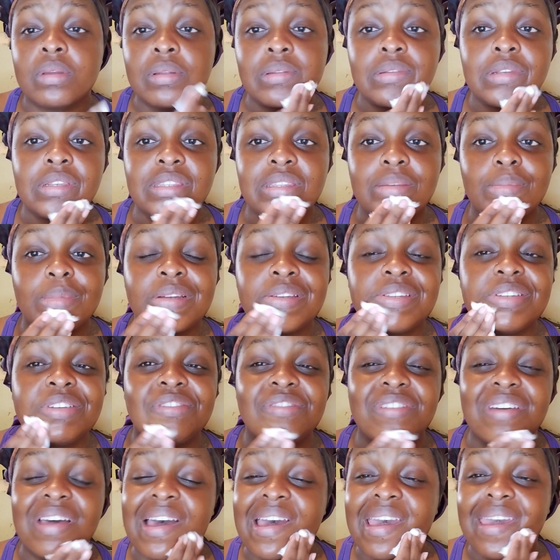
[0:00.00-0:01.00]
This is the
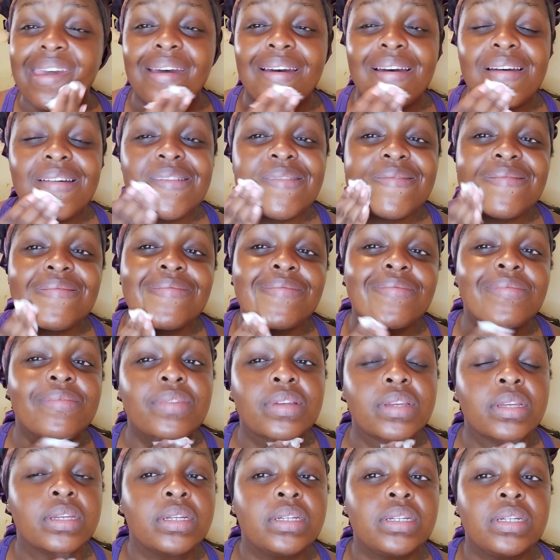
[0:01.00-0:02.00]
mattifier.
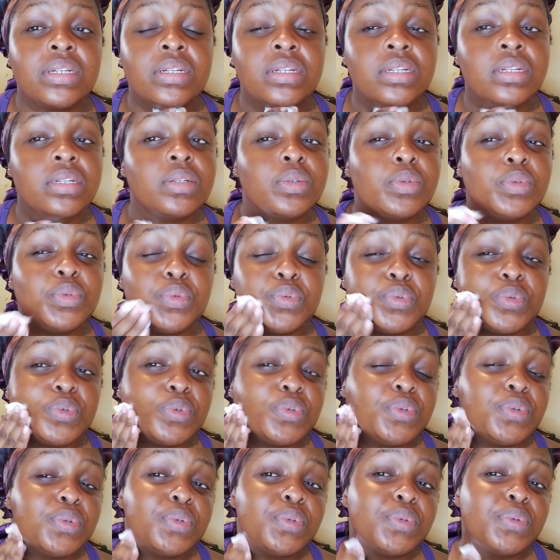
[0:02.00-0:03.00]

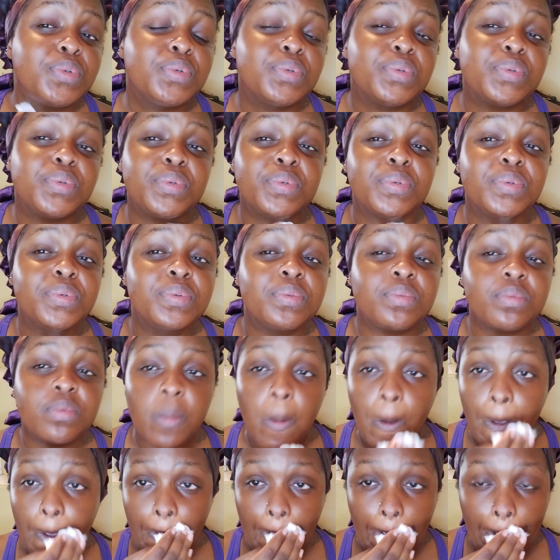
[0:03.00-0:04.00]
Oof.
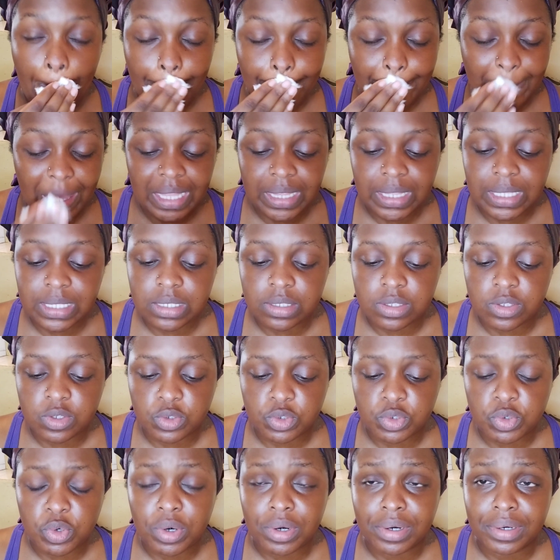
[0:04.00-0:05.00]
Man, this is
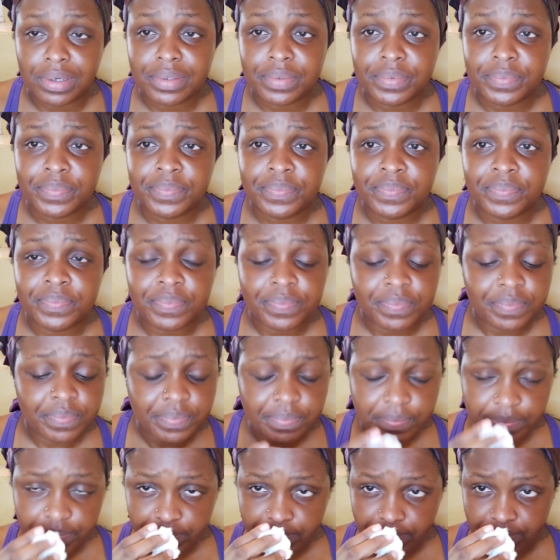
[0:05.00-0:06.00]
strong.
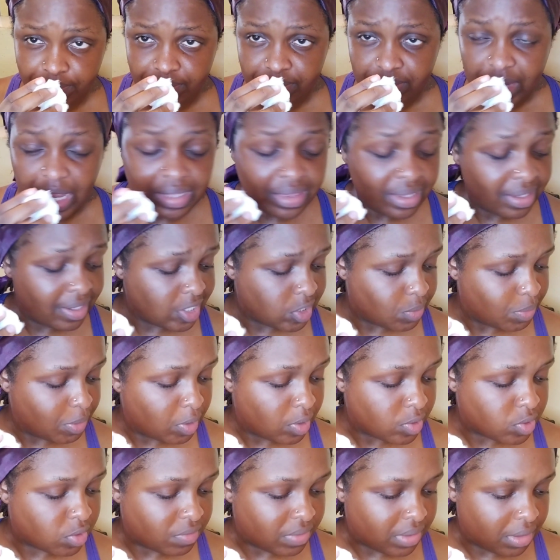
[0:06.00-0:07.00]
I think it's
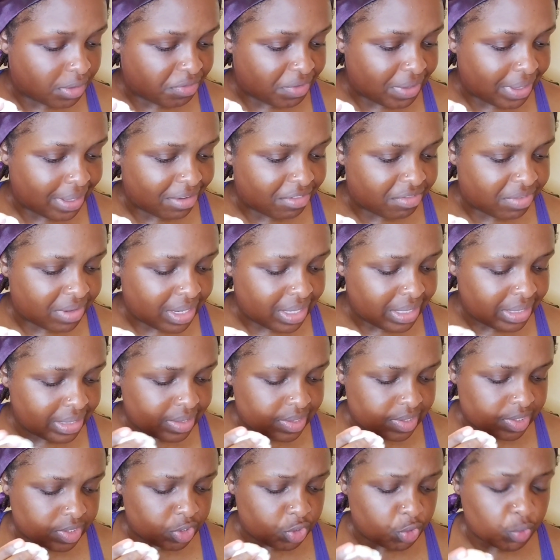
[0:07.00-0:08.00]
because of the flavor.
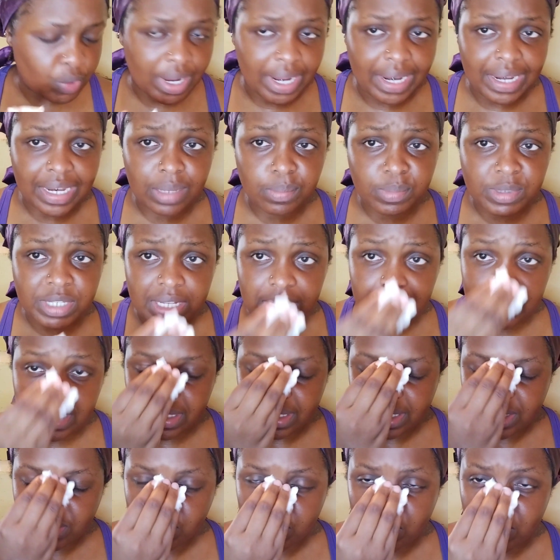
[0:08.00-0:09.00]
It's eucalyptus,
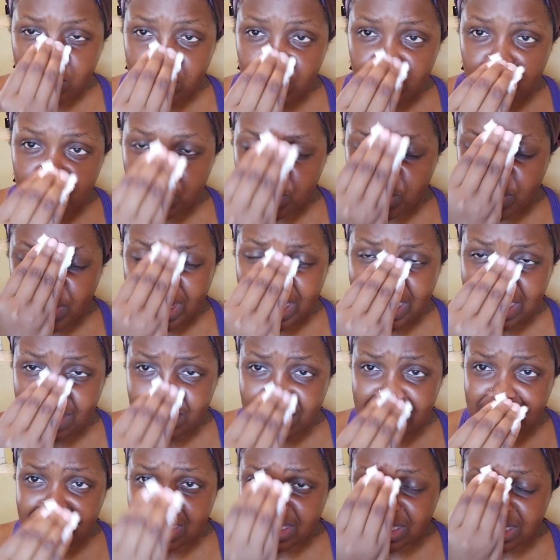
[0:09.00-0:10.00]
and we all know
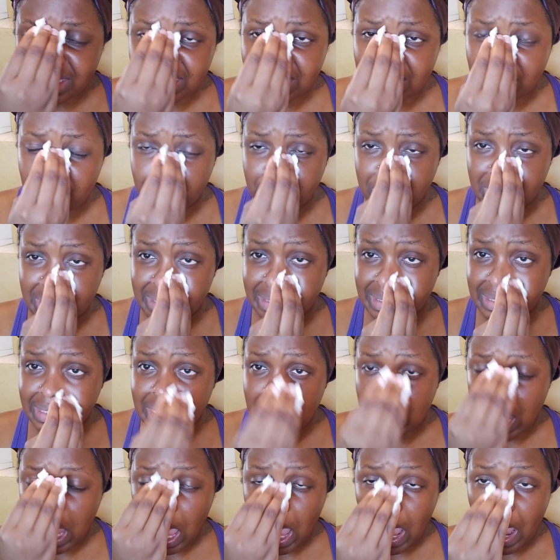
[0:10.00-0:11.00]
eucalyptus is just like mint.
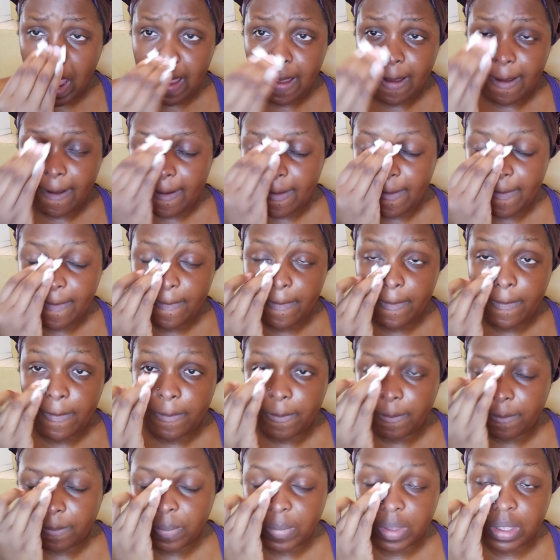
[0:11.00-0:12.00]

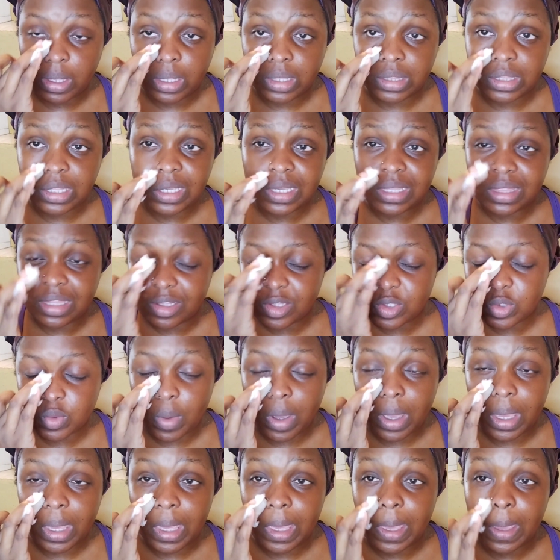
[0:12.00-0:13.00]
I think that's
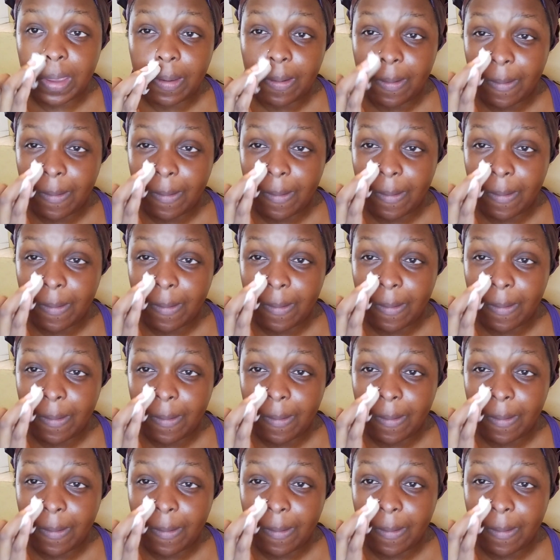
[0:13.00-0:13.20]
why.